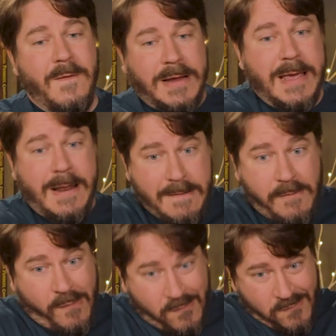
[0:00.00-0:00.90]
Again,
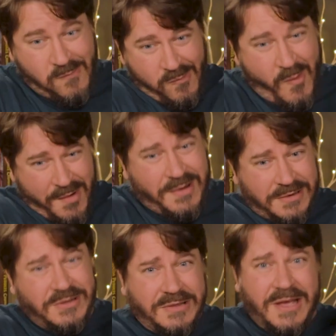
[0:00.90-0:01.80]
I'm
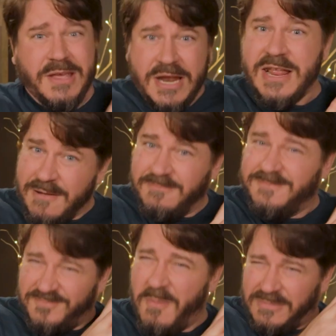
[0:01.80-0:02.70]
gonna look like an idiot.
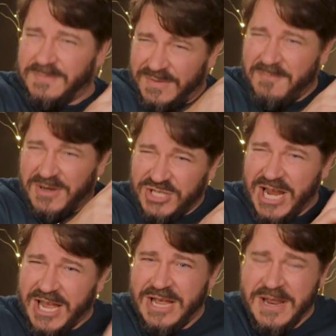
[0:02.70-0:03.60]
I'm gonna get my
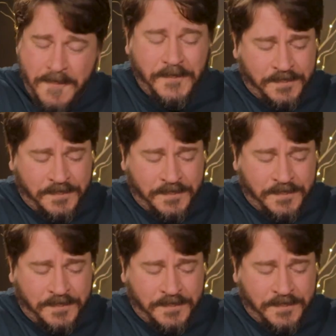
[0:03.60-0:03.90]
shaking in.